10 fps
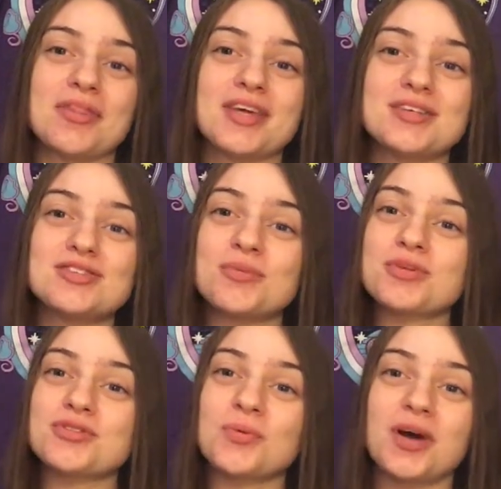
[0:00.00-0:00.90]
Thank you so
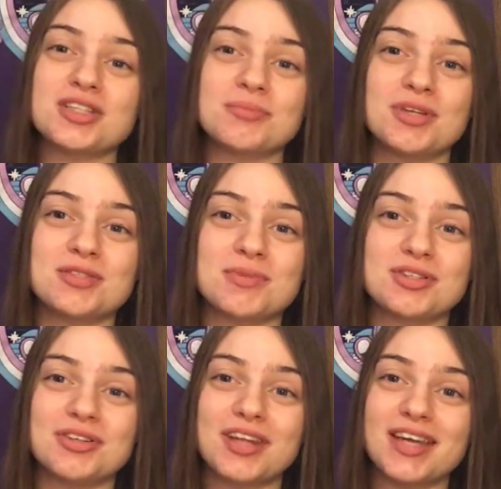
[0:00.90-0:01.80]
much for watching. Please make
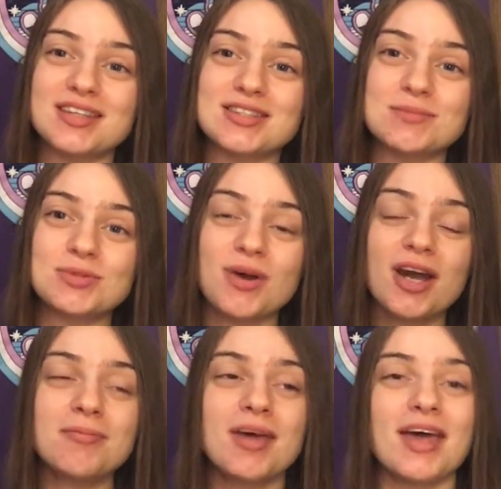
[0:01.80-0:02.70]
sure to like and subscribe,